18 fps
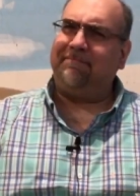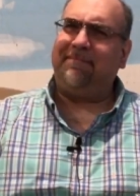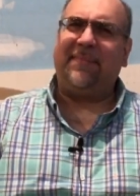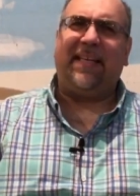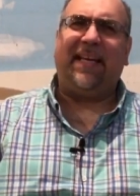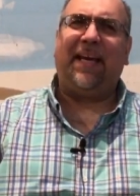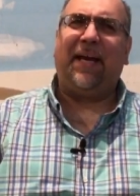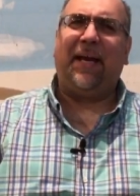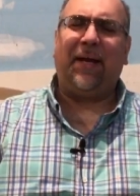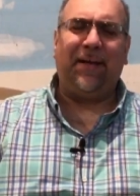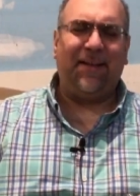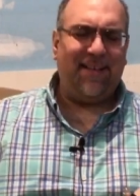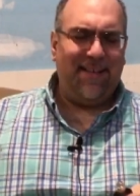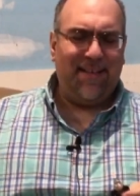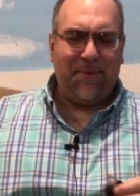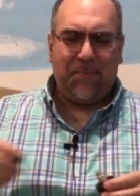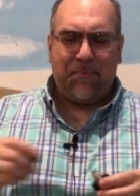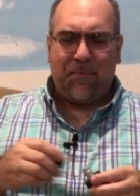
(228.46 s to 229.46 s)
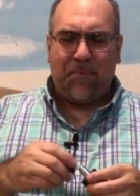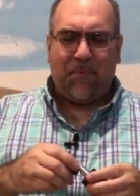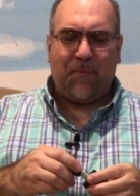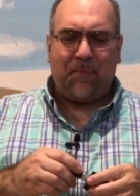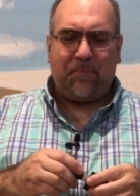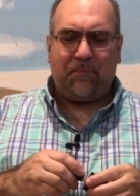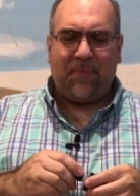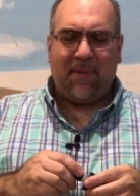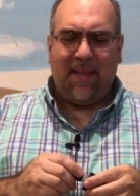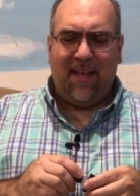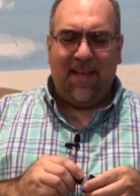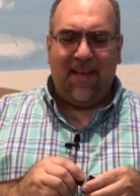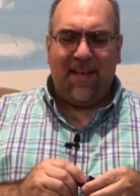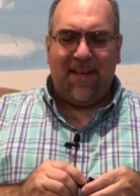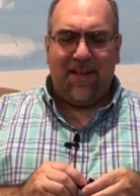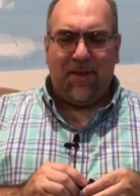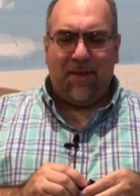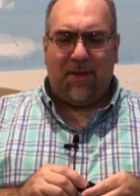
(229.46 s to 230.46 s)
Yeah,
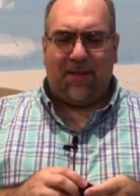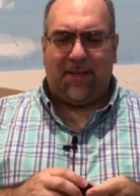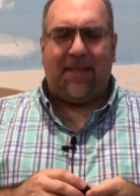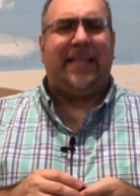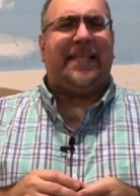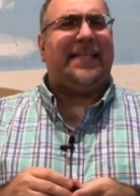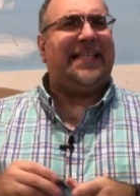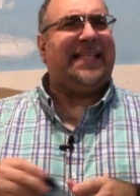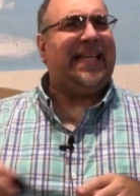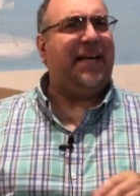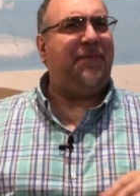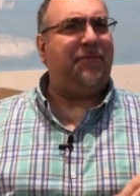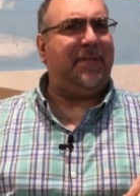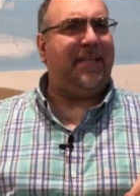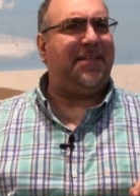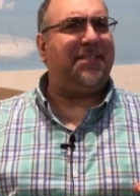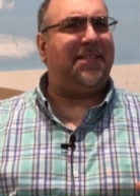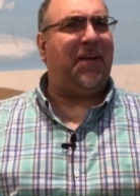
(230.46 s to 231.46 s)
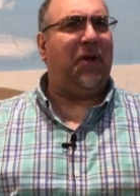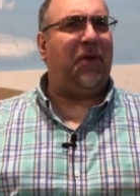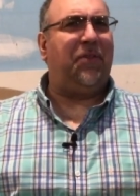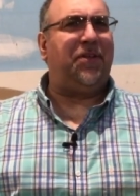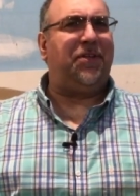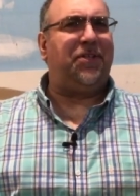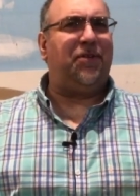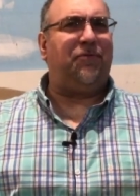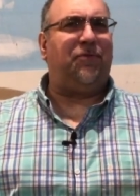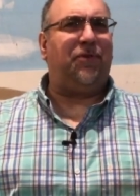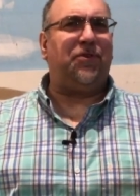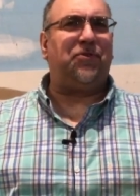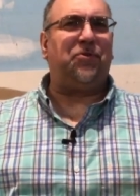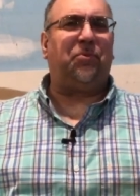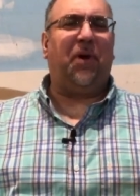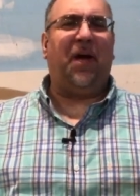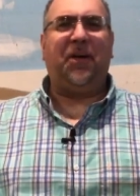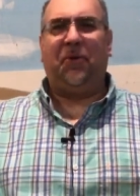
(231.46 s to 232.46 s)
can definitely tell the
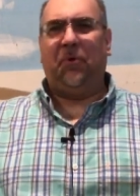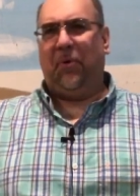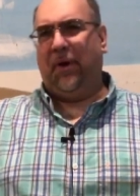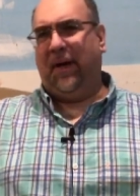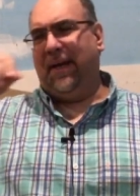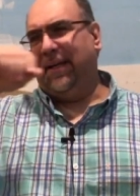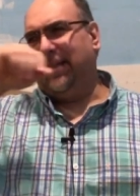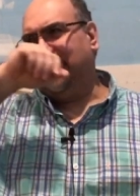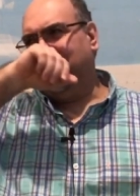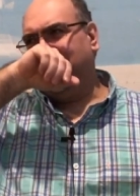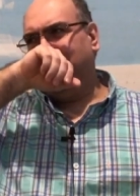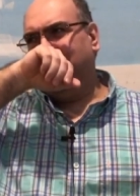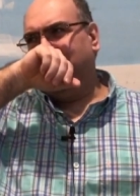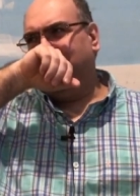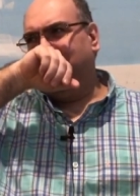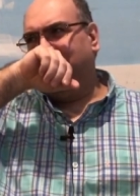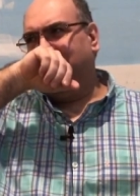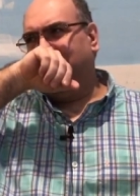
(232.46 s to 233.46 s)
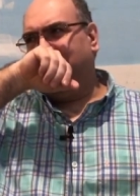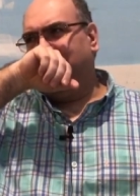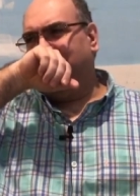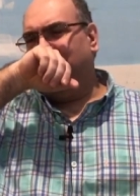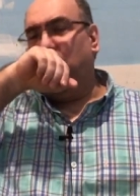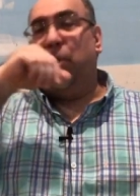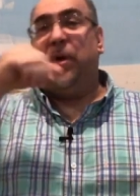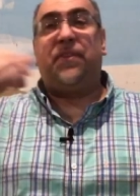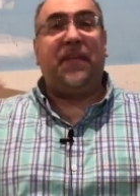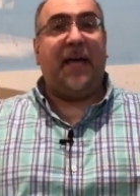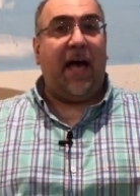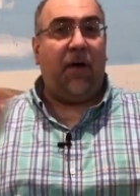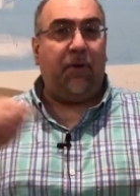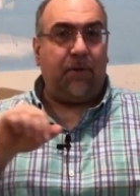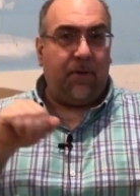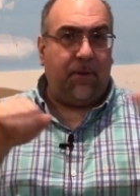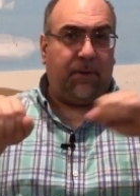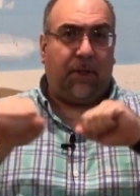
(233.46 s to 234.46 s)
difference right away.
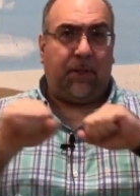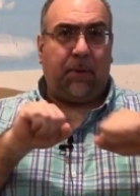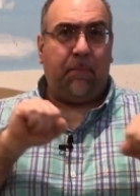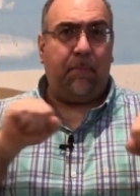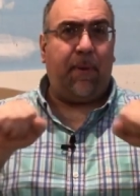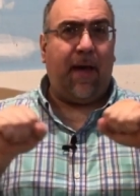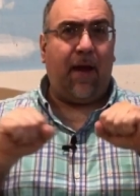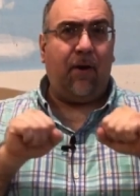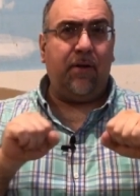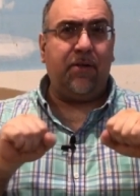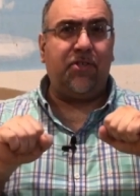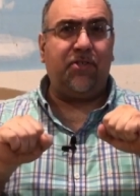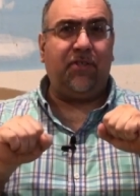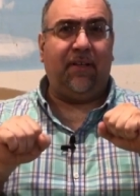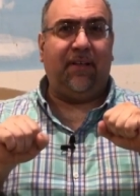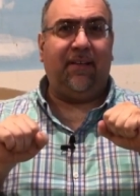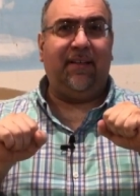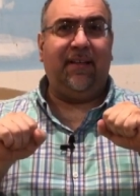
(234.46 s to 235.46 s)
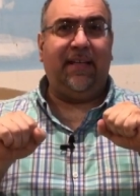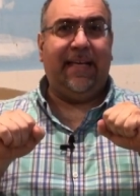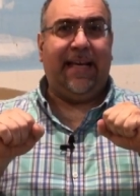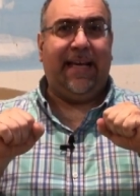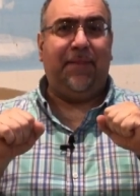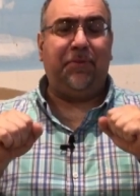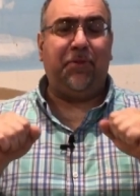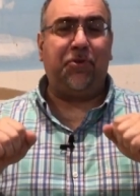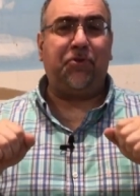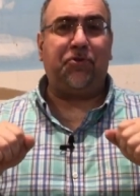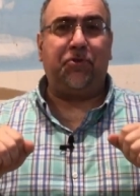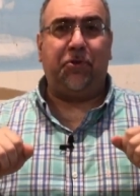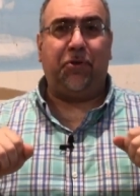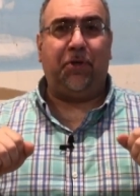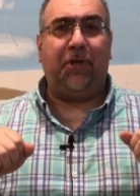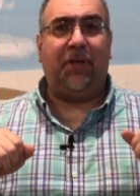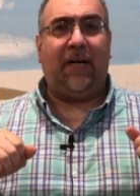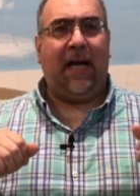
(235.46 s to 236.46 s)
Without the comparison in the
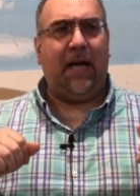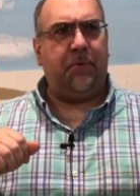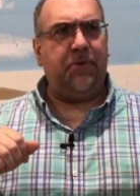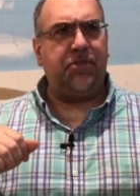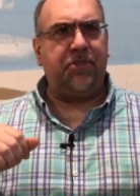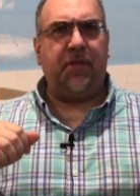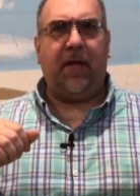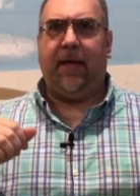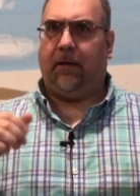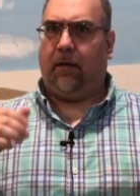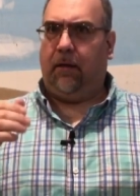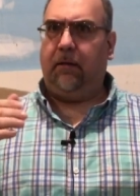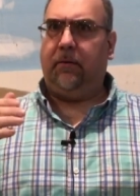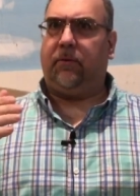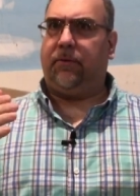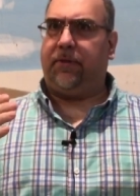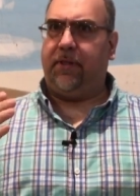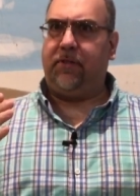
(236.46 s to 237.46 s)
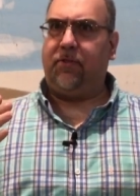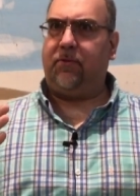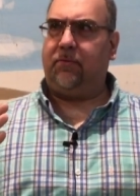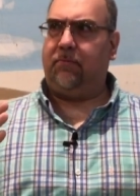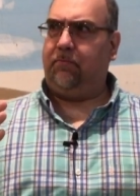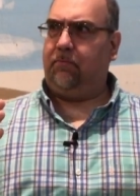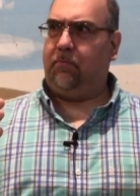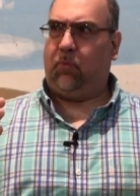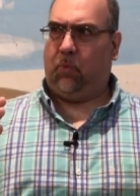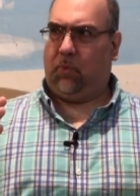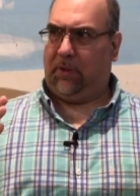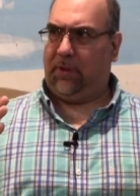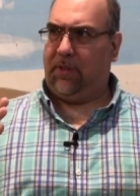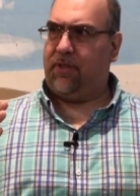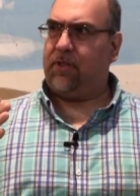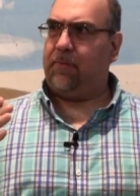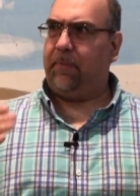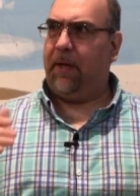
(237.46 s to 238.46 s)
store, I was like, oh, this
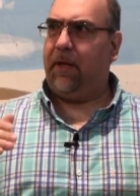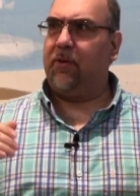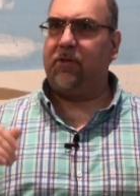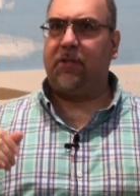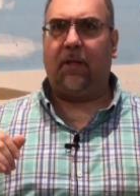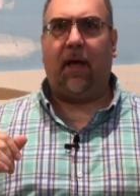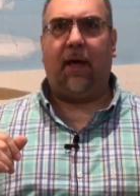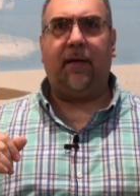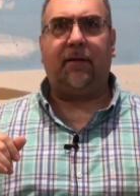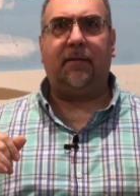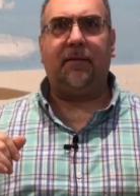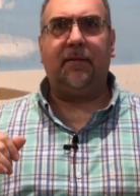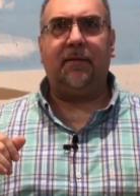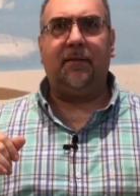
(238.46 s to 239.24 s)
really smells like